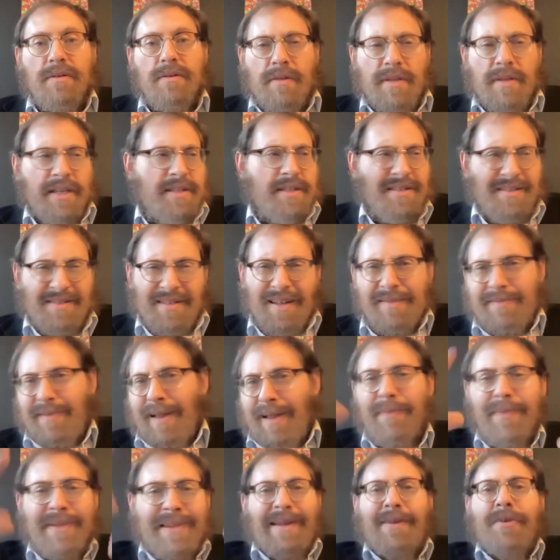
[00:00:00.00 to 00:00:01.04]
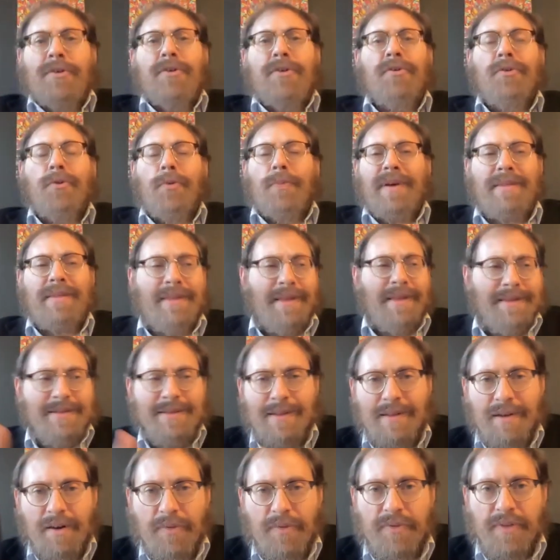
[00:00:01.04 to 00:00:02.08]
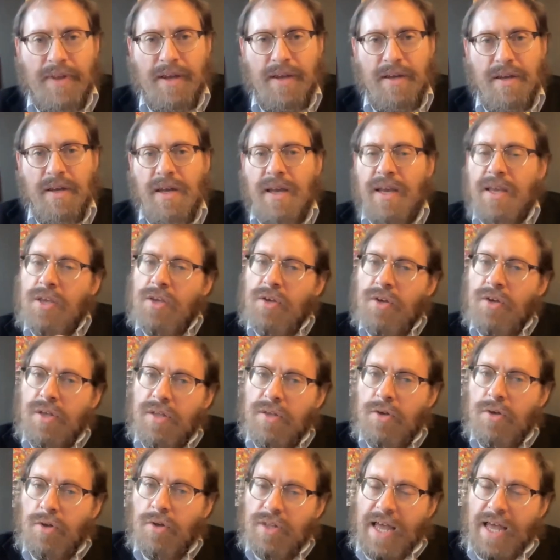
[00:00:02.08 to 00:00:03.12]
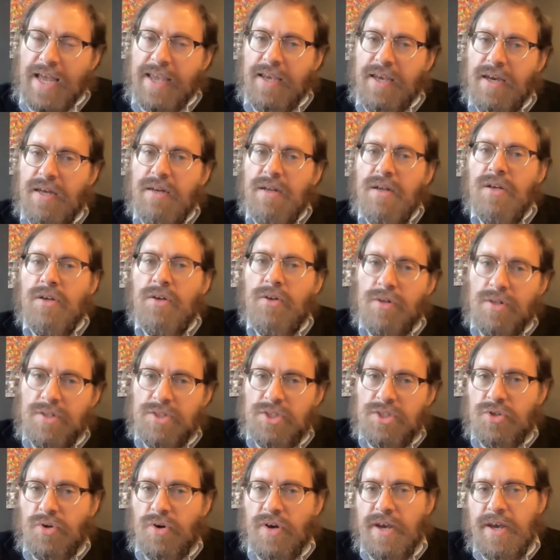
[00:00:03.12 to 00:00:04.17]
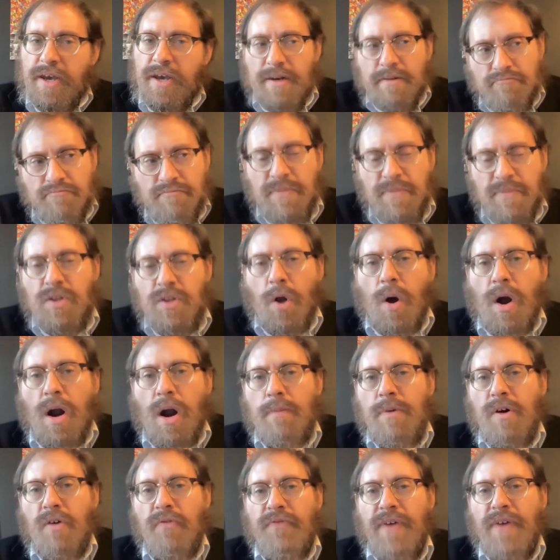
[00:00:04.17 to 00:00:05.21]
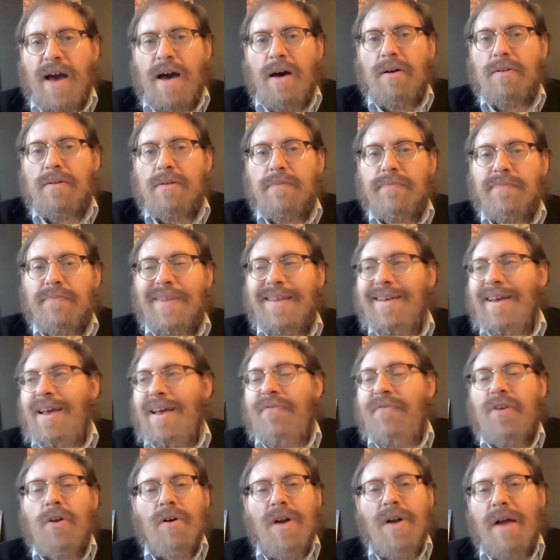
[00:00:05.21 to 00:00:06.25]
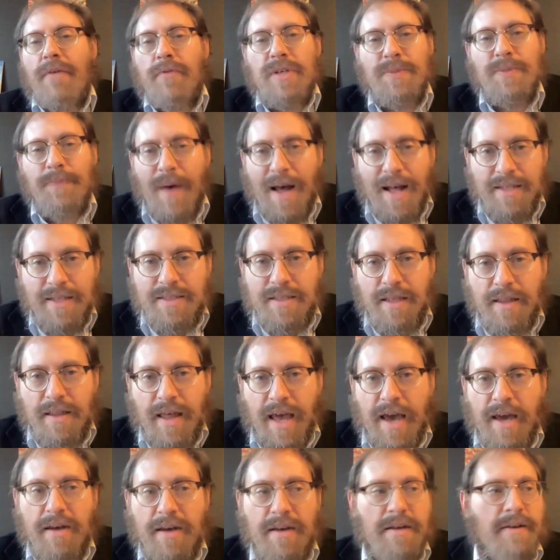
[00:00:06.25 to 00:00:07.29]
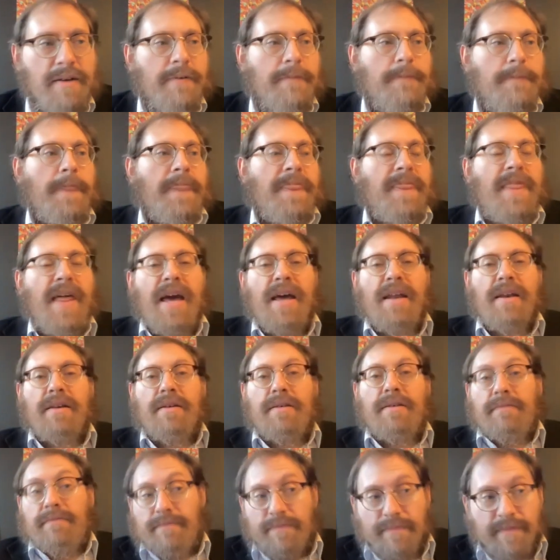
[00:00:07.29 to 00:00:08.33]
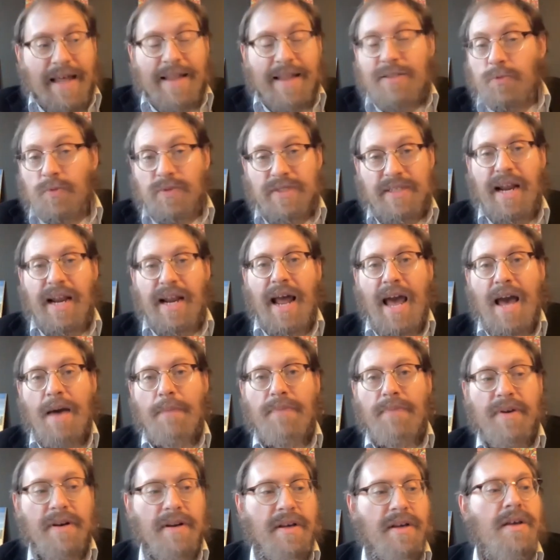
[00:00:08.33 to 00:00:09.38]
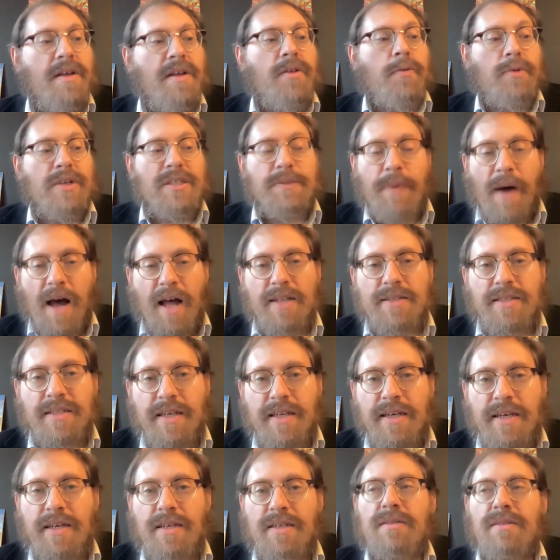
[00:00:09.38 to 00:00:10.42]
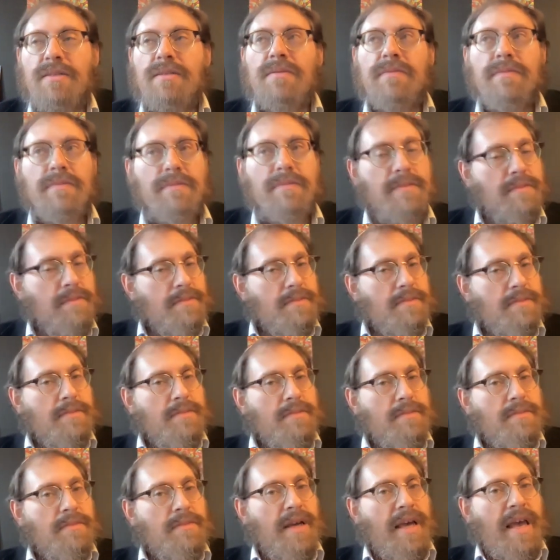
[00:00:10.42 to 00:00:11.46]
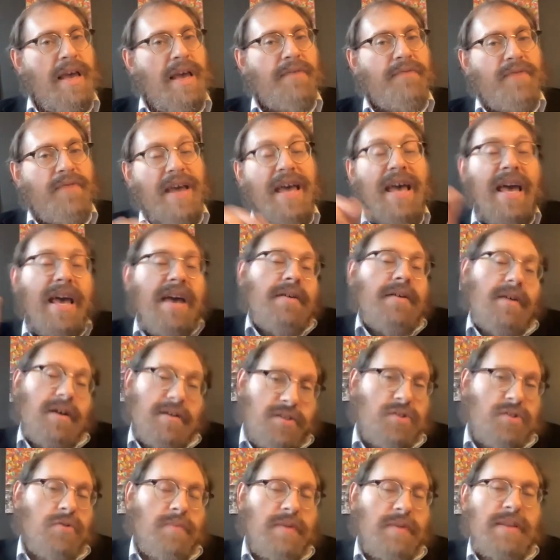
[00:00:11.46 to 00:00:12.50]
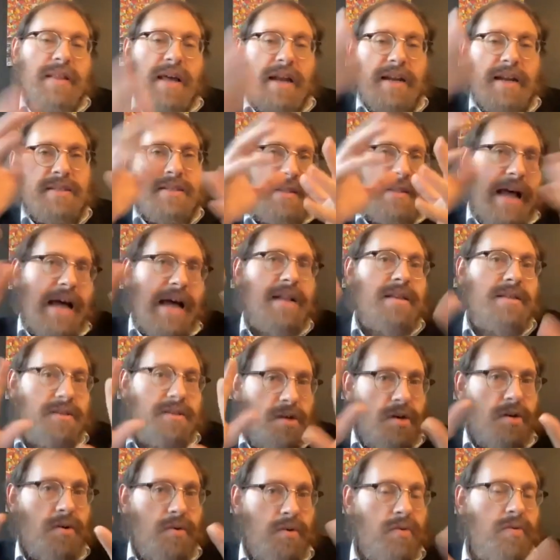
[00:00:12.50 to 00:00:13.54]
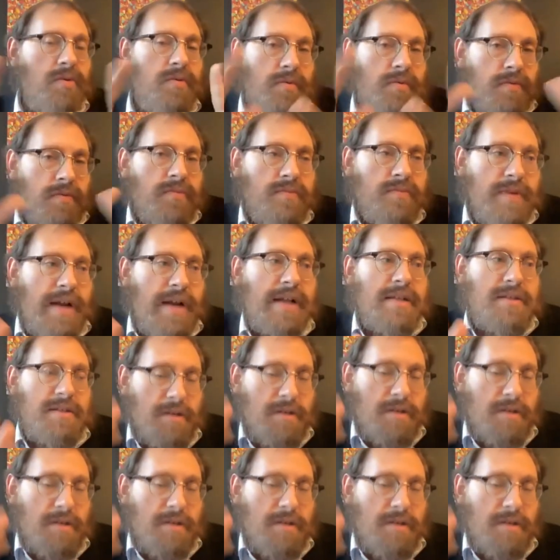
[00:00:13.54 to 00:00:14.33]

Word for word: This is not, I'm telling you to do a big thing. It's a little thing. You, you'll like it. You'll enjoy it. No harm, no foul. If you don't have a response to that, then that's what's going to happen. The response is, if it, assuming that it's not so, not